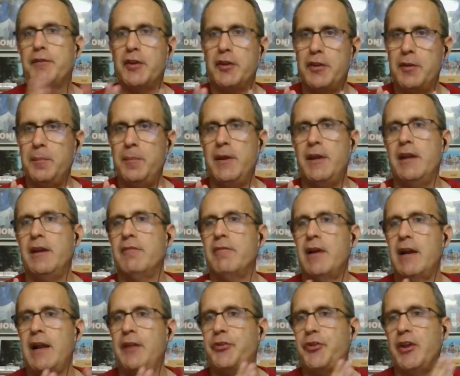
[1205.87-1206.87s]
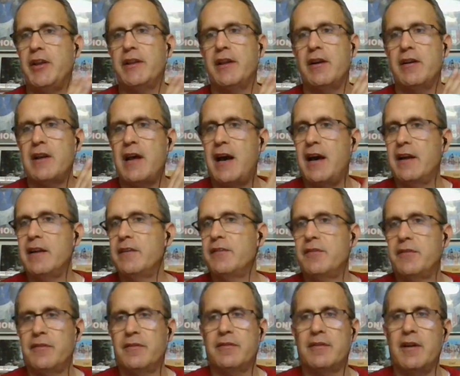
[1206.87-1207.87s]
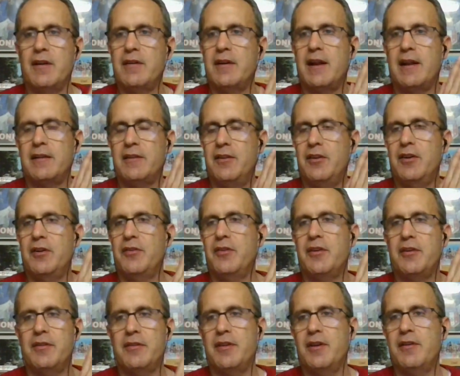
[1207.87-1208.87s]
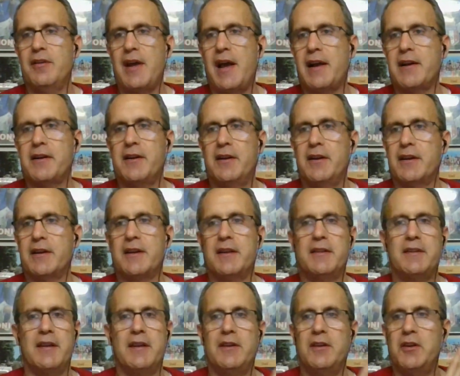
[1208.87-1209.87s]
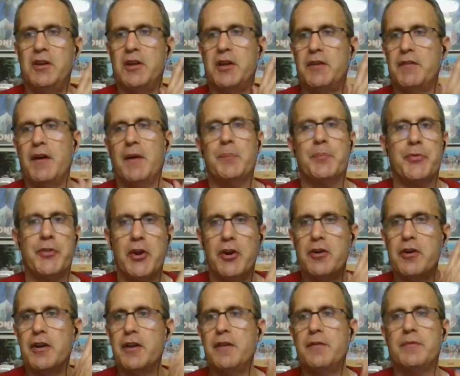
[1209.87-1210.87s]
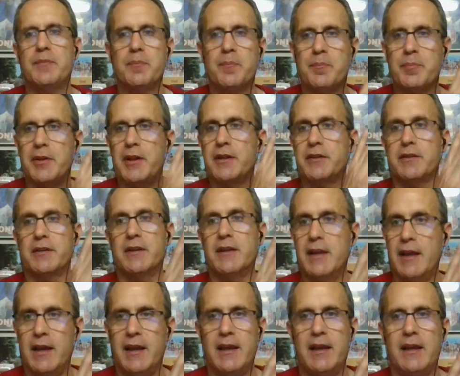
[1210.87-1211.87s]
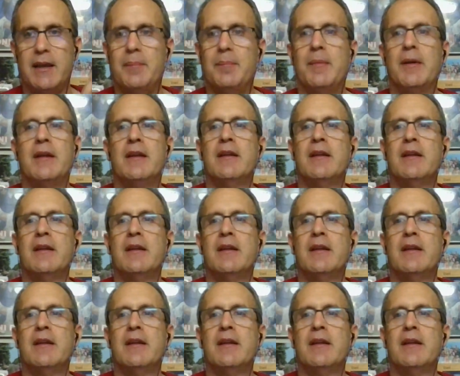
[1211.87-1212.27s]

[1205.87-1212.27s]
to the mean, right? I think they're not as they're not, you know, they're they're not going to continue to give up thirty plus a game.